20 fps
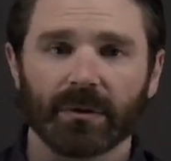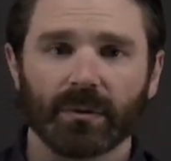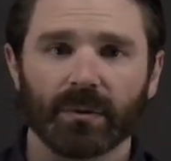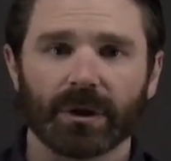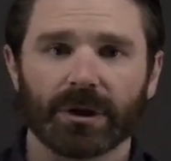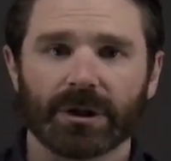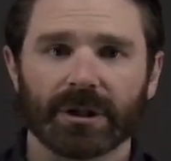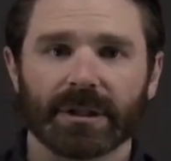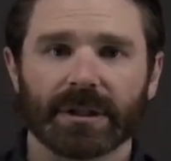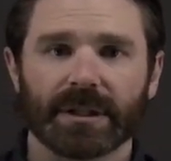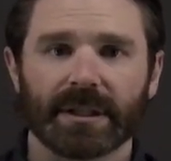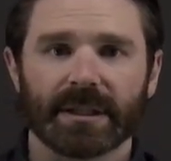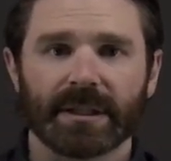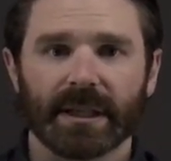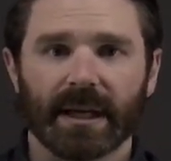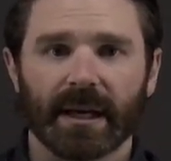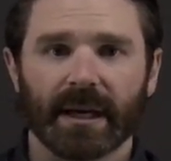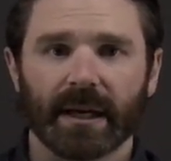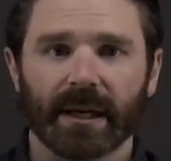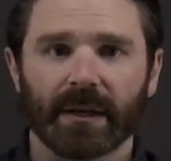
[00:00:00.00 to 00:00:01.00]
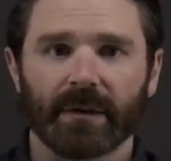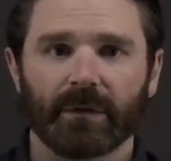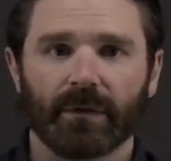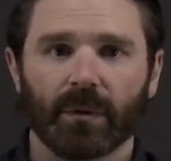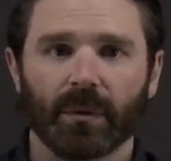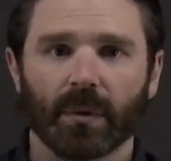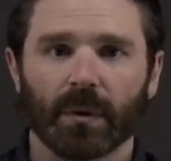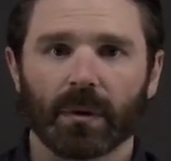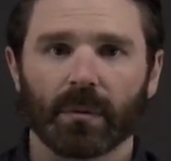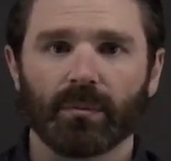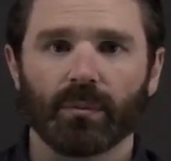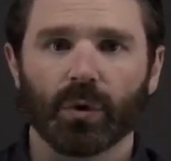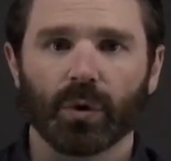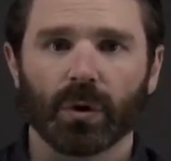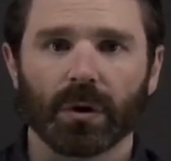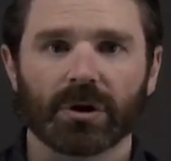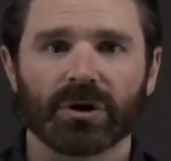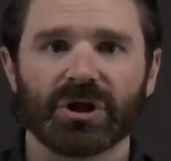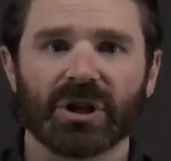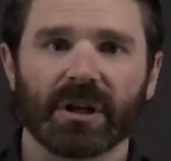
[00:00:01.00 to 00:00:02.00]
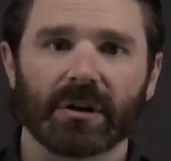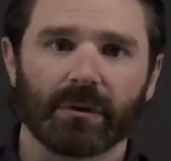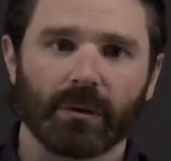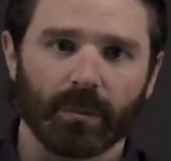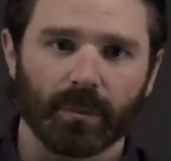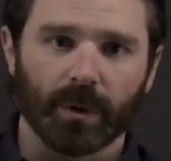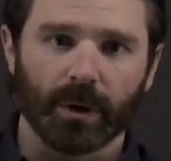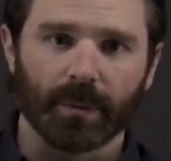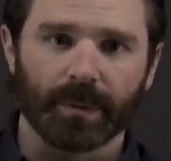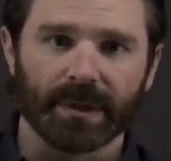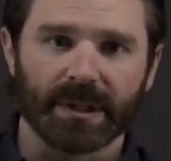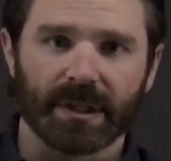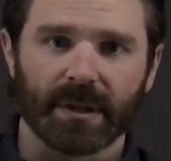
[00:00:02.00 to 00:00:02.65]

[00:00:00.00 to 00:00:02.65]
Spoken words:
which is designed for more general purpose